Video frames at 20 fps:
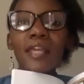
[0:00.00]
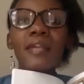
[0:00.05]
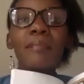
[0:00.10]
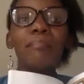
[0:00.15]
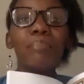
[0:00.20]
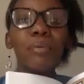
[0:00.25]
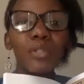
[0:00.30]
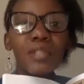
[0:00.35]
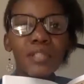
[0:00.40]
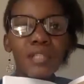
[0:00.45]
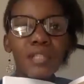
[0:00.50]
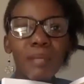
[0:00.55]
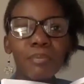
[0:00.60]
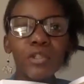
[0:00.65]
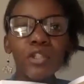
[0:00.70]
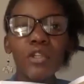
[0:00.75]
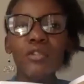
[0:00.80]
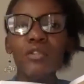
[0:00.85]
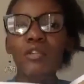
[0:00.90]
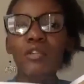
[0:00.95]
he put
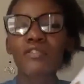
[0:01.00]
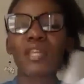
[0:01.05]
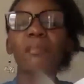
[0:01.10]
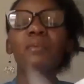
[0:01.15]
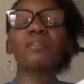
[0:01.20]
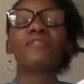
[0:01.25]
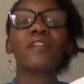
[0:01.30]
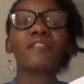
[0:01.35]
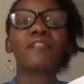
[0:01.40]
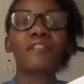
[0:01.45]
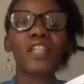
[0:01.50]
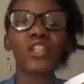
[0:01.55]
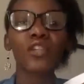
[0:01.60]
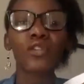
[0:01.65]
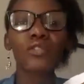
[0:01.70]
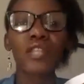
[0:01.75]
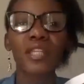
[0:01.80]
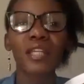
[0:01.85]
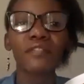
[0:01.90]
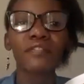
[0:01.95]
snapshots of some of the
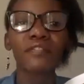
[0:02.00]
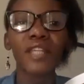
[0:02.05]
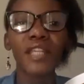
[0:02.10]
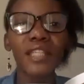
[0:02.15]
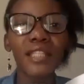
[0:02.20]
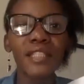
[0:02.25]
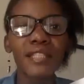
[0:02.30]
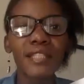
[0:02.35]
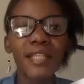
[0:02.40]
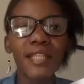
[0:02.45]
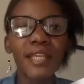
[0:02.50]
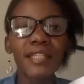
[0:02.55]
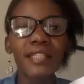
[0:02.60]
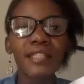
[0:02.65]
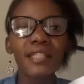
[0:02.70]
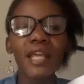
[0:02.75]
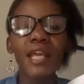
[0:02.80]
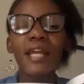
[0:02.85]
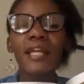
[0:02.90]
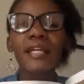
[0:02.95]
videos that I've edited,